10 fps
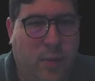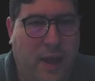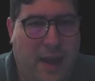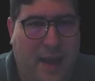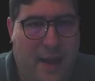
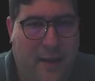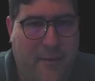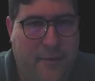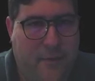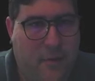
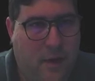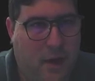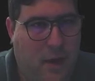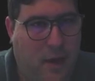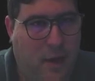have
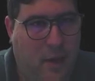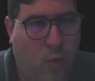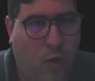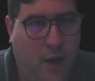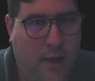the
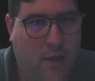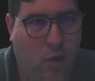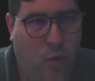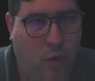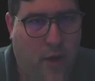one
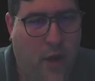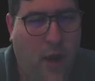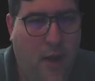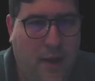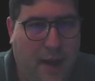or the
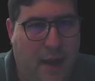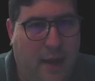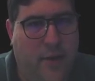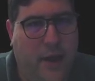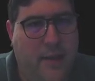all, I kind
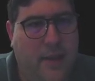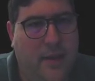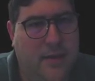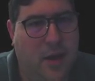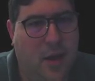of like that
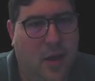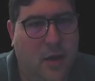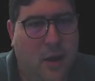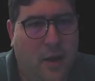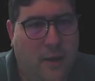these are
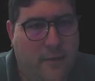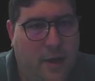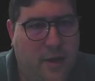very